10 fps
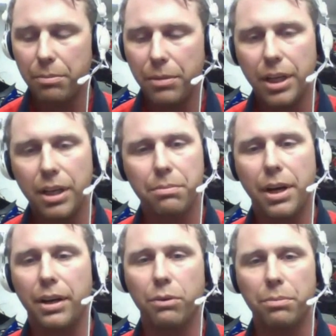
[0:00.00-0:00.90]
make it
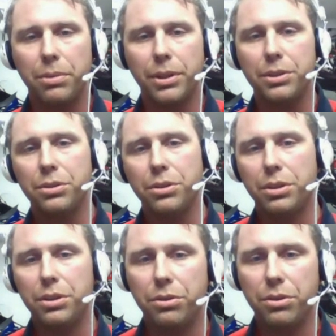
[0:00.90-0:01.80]
back in one piece so you
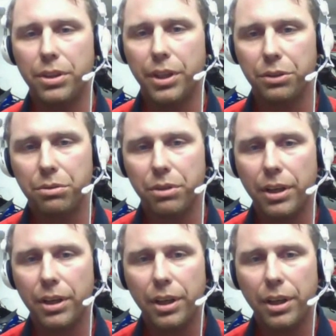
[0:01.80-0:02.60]
can do the next ride.